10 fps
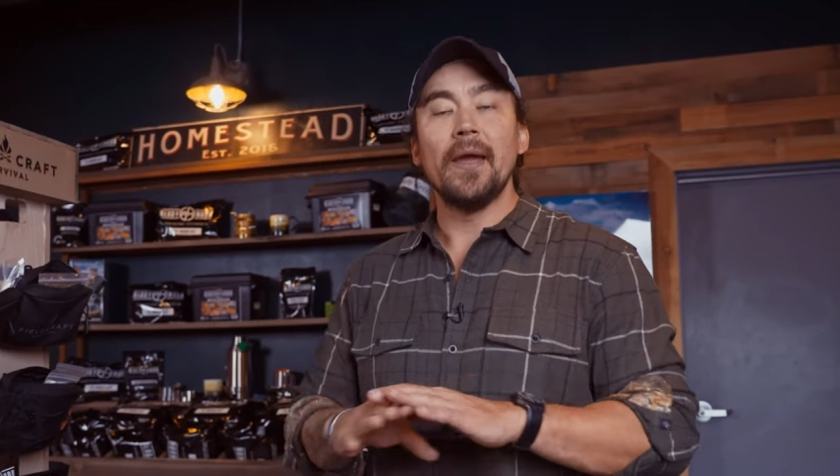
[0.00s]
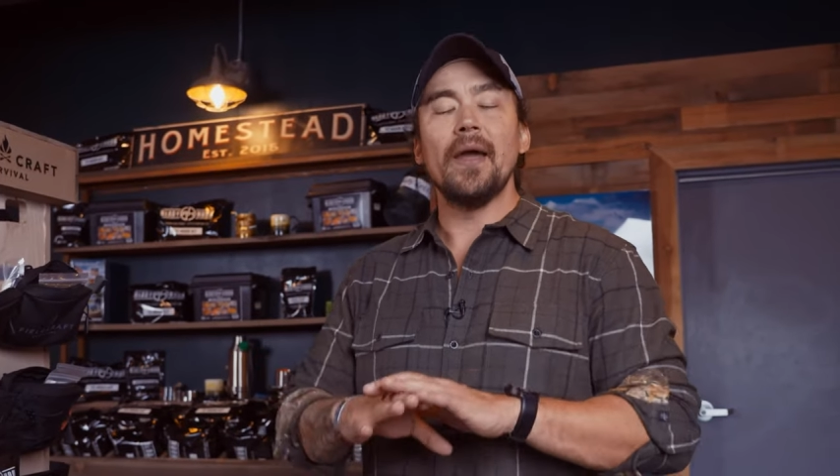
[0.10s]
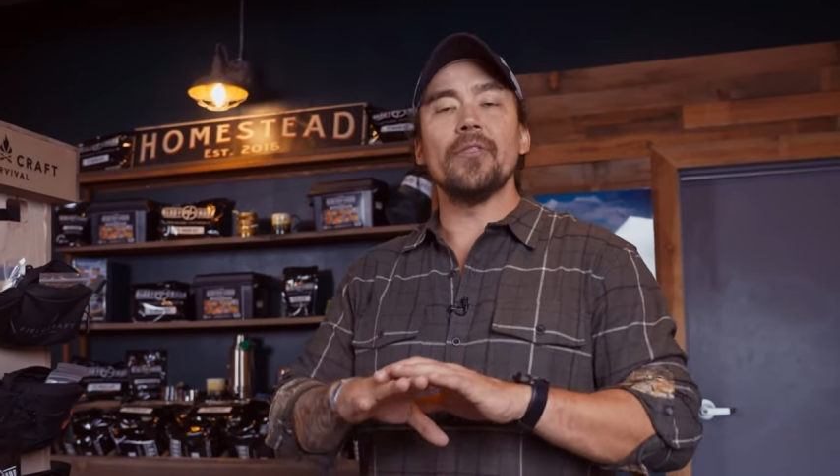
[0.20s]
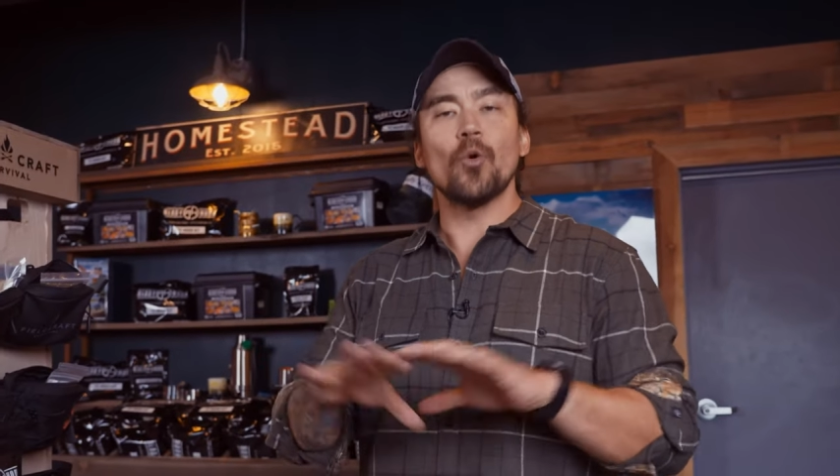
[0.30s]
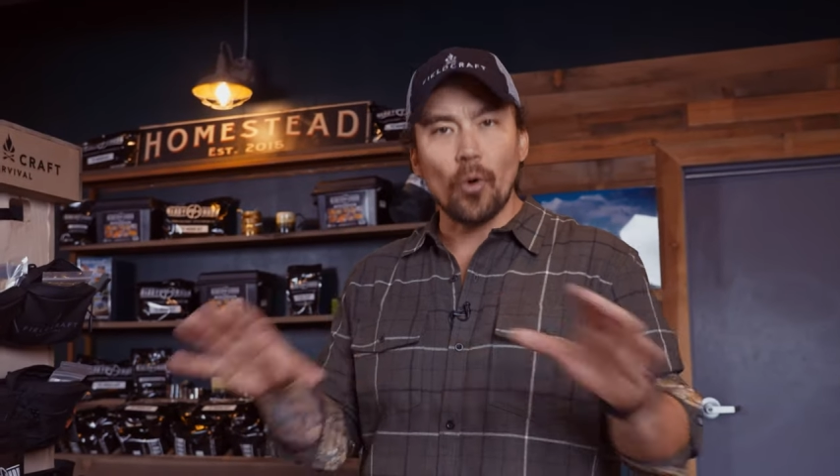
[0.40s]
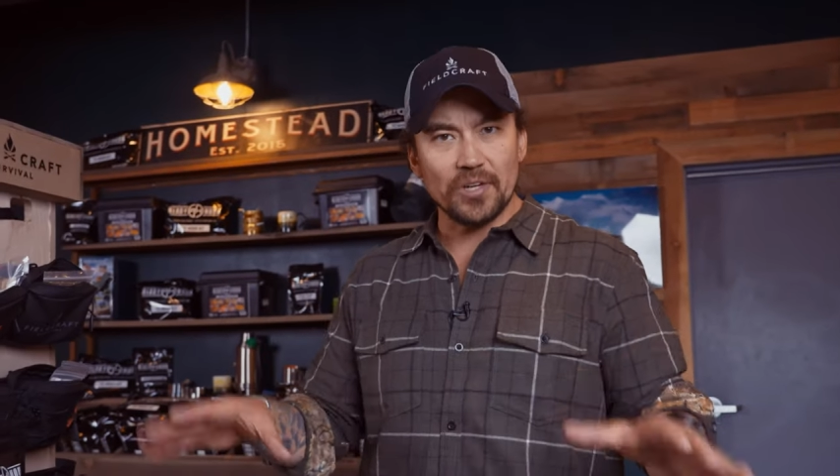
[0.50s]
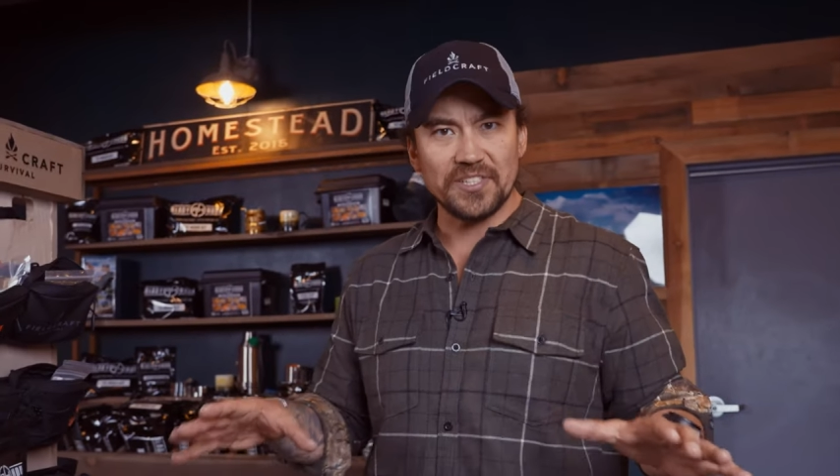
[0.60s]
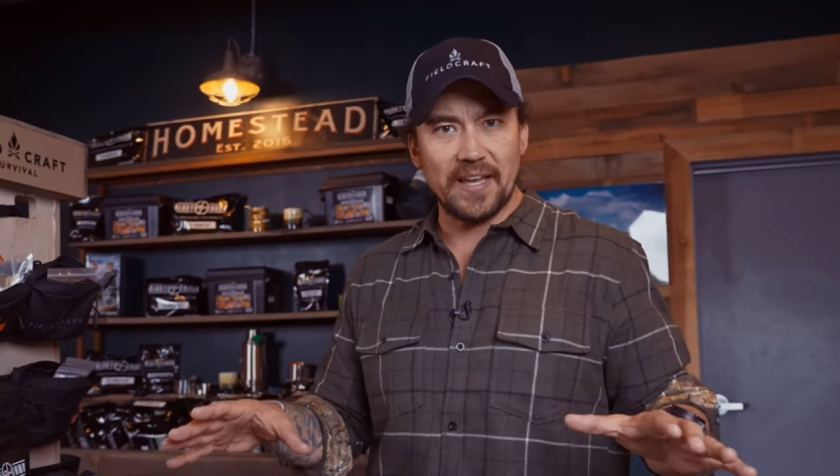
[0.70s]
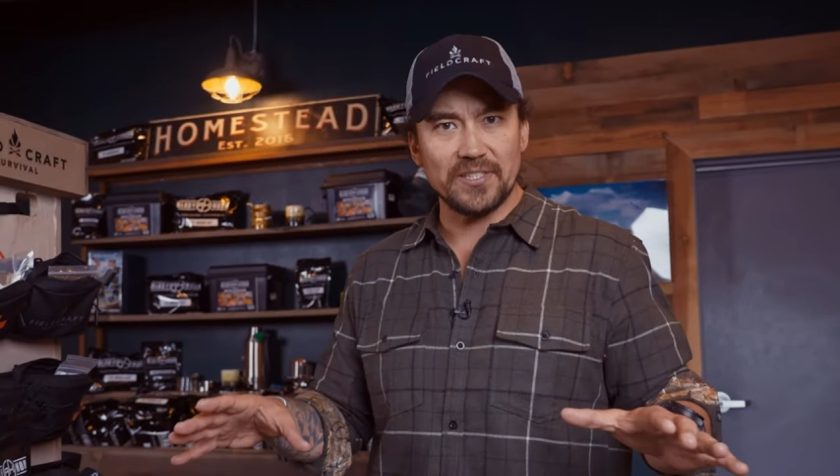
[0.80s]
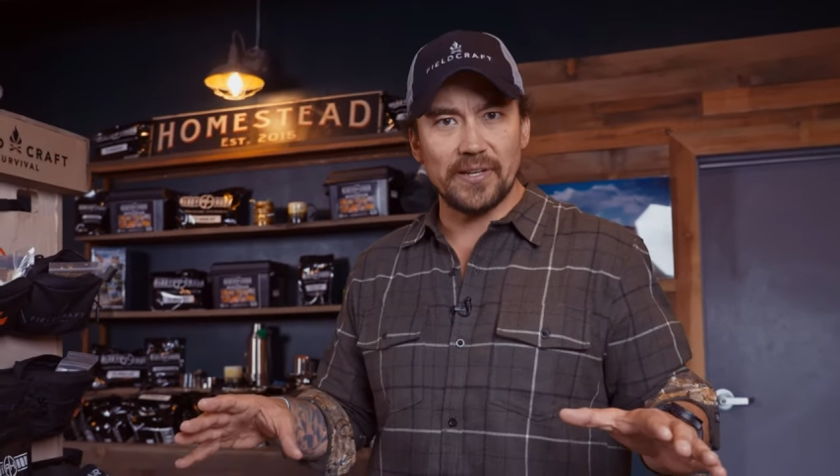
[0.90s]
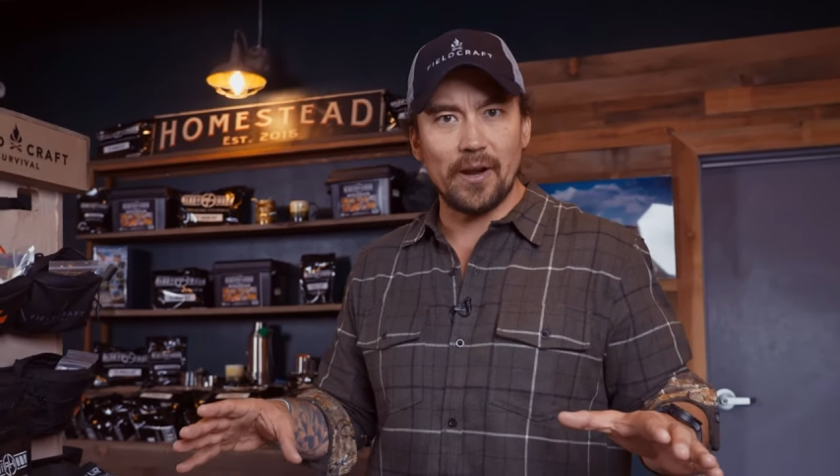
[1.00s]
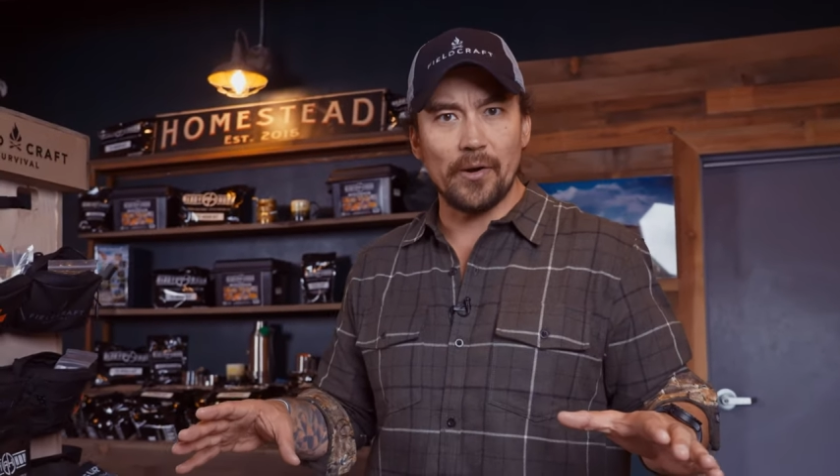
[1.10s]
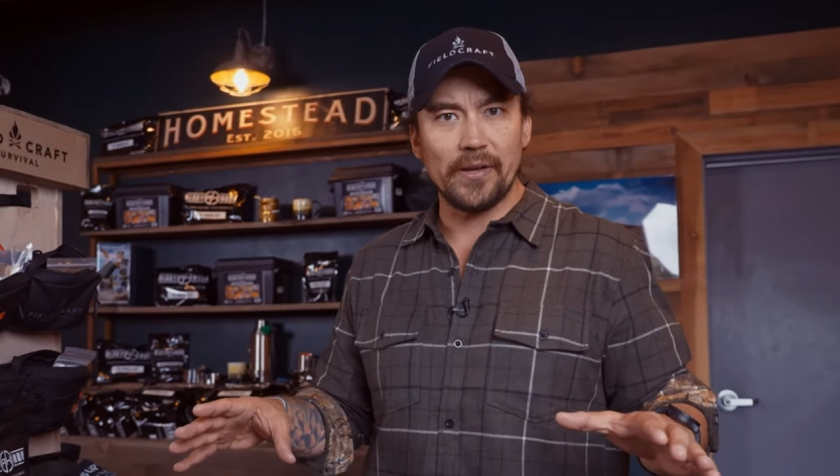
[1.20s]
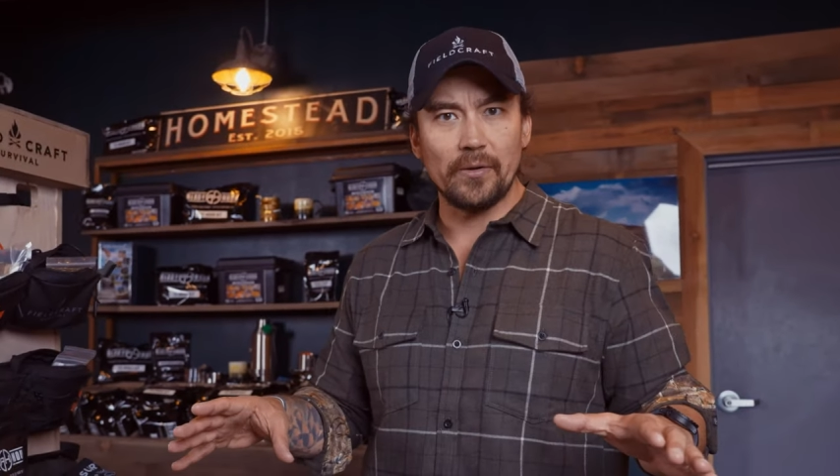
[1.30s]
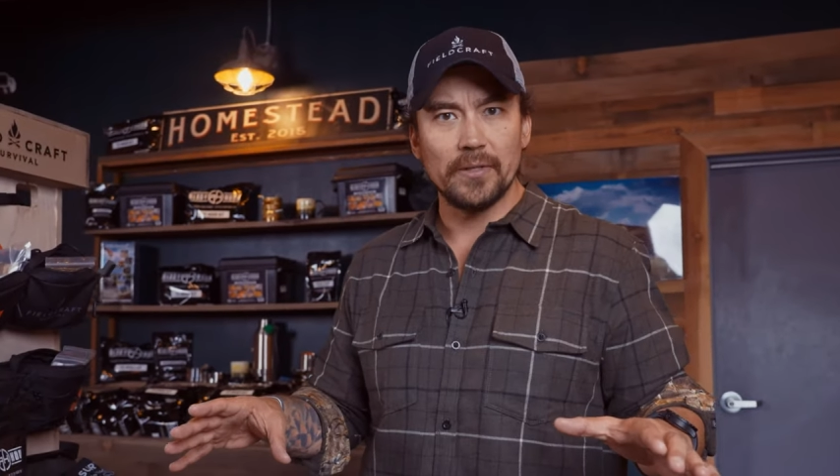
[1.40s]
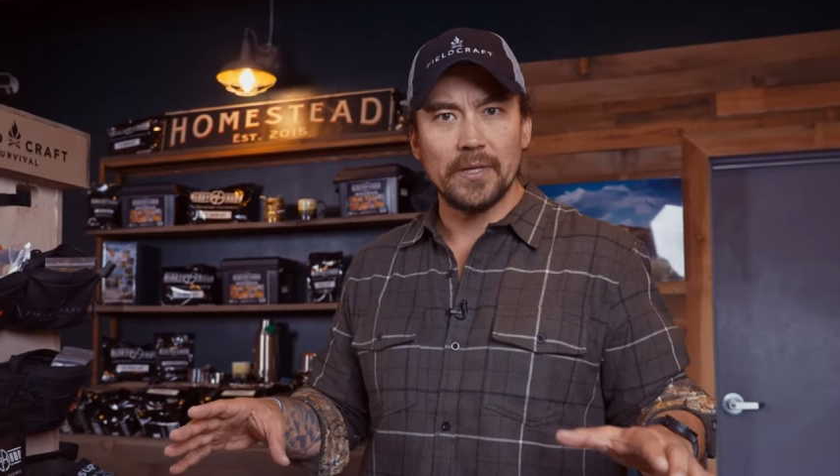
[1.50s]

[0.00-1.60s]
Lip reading: in the worst case scenario.